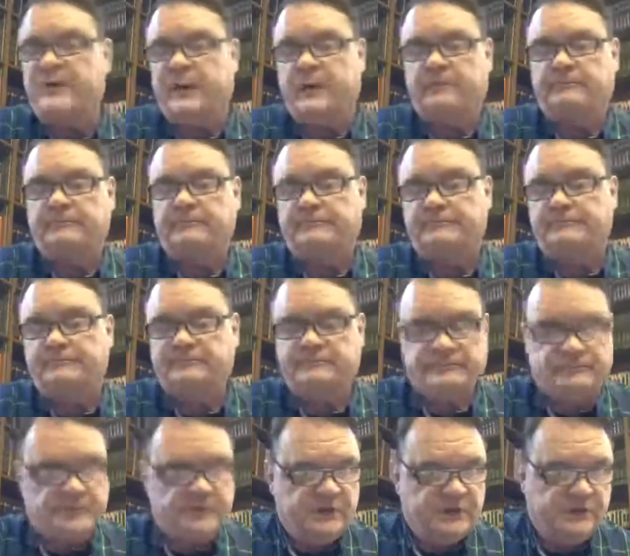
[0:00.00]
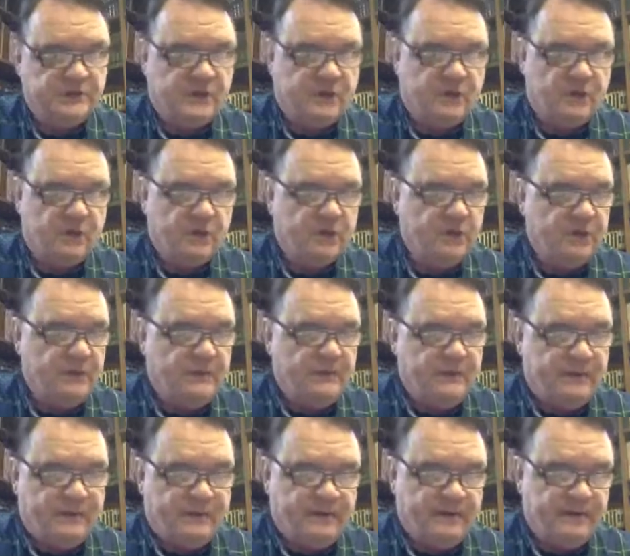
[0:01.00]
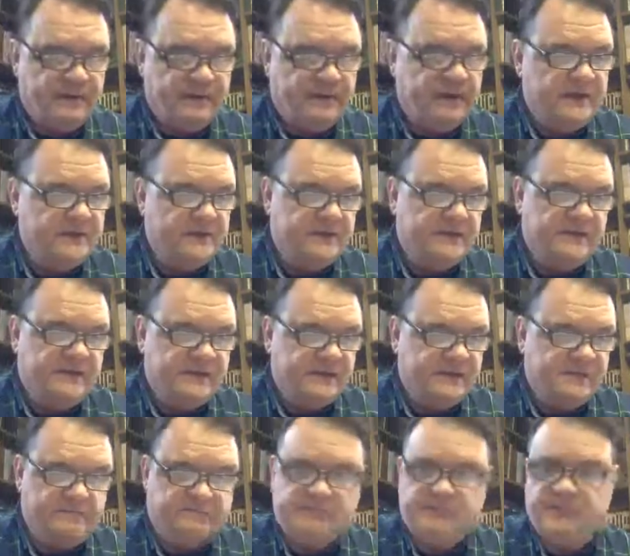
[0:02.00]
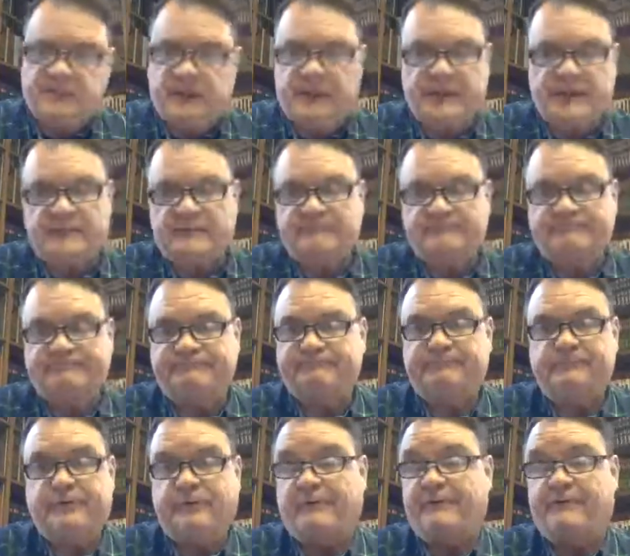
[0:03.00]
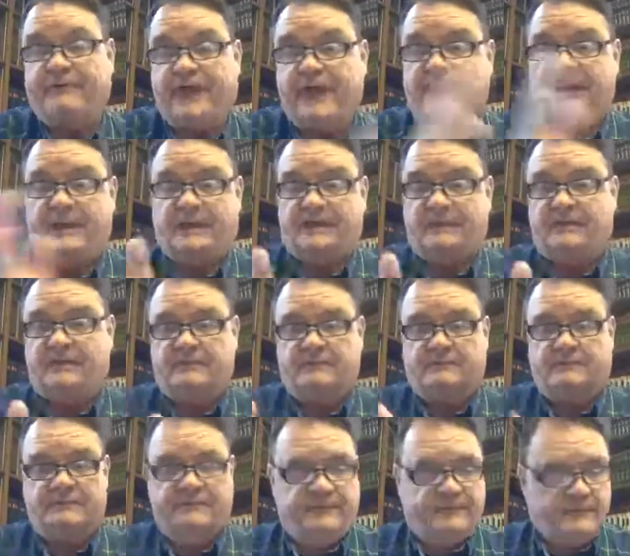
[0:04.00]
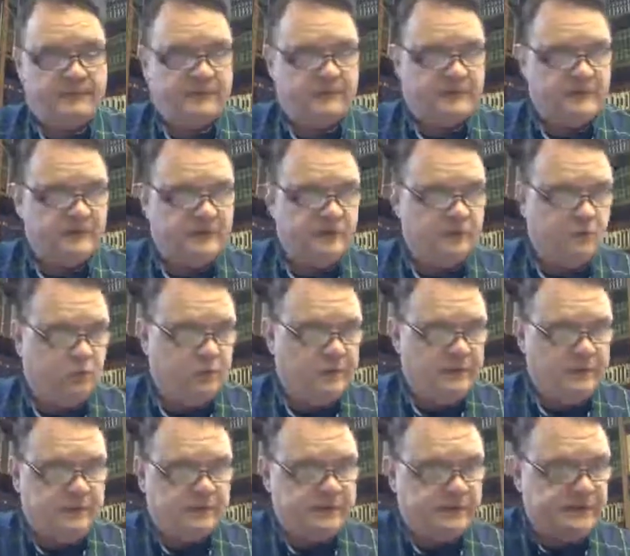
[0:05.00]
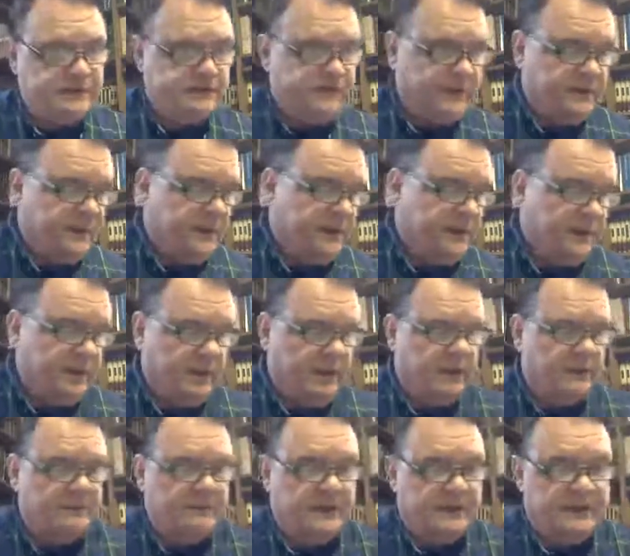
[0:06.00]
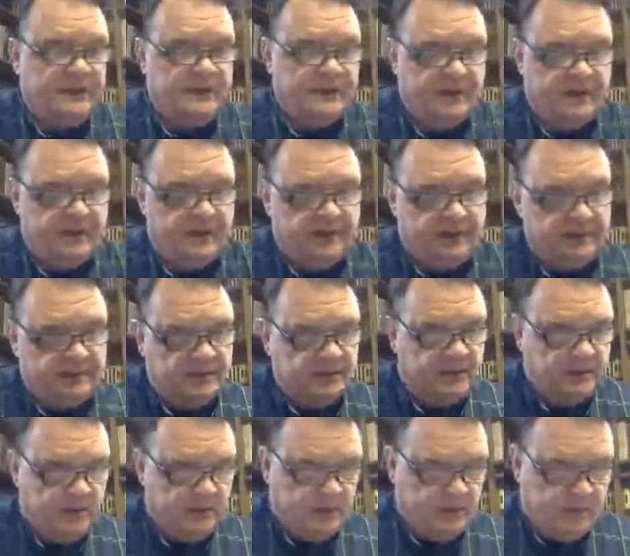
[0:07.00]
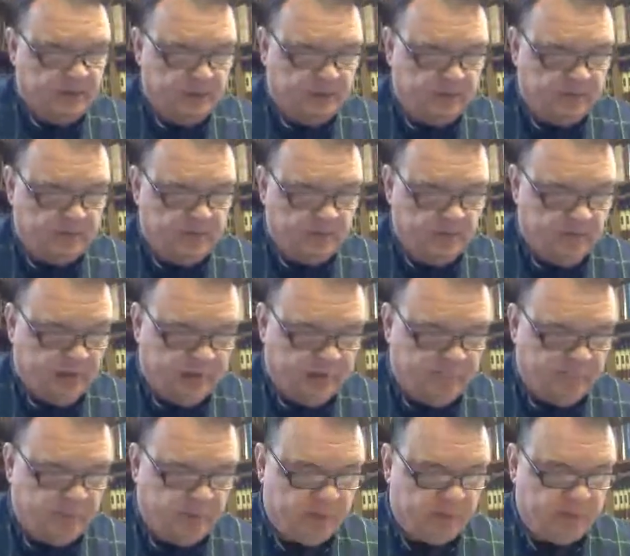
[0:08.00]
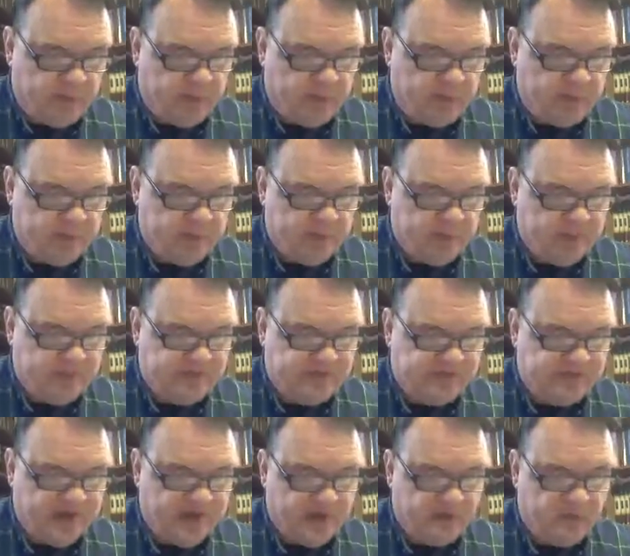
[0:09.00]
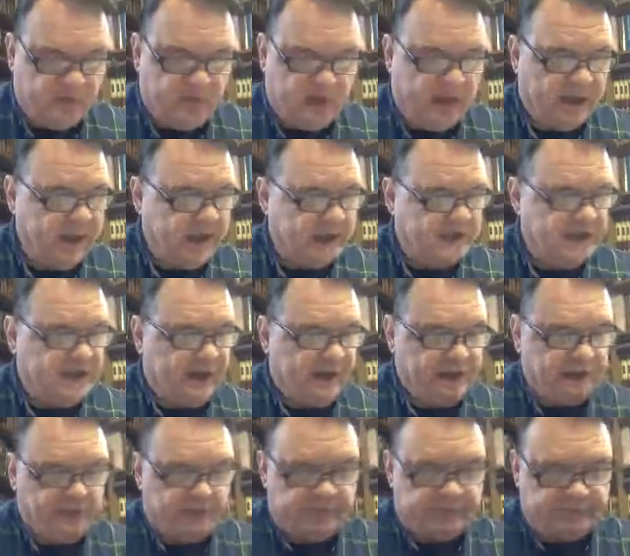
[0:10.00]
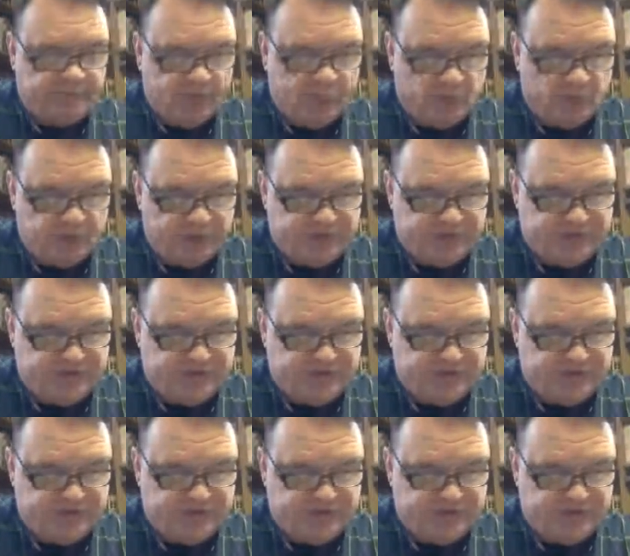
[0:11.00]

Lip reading: them. So this is like prophetic for the two witnesses. And then if we were to go to Zechariah chapter 4,